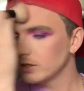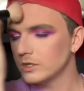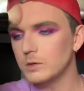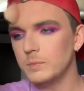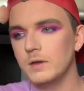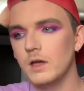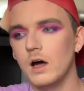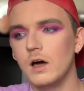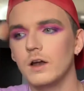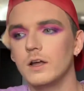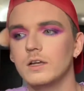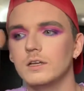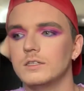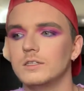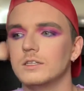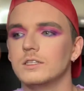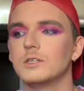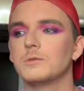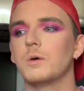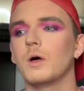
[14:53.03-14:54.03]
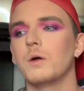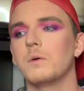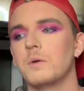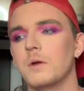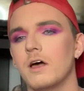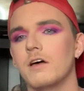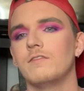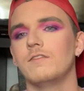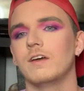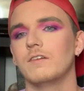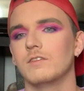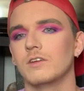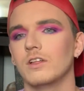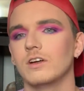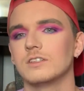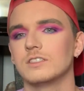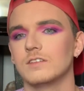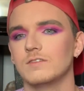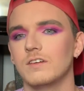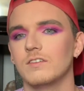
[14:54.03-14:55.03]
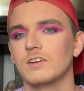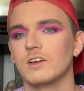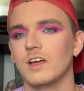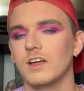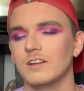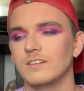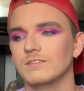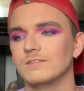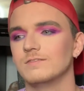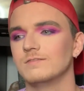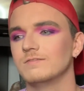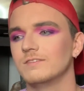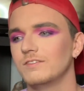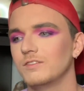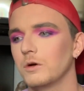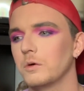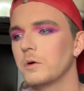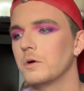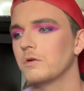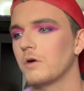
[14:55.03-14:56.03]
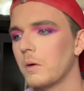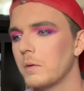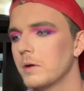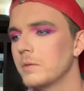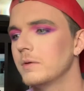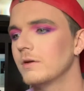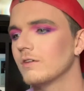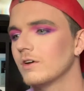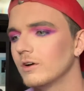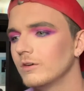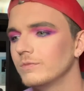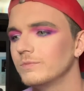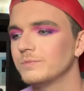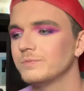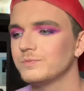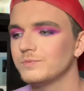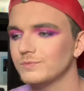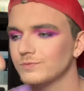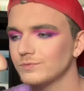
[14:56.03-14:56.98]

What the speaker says: To be honest, this is probably one of my favorite looks I've ever done. Don't want to be wrong.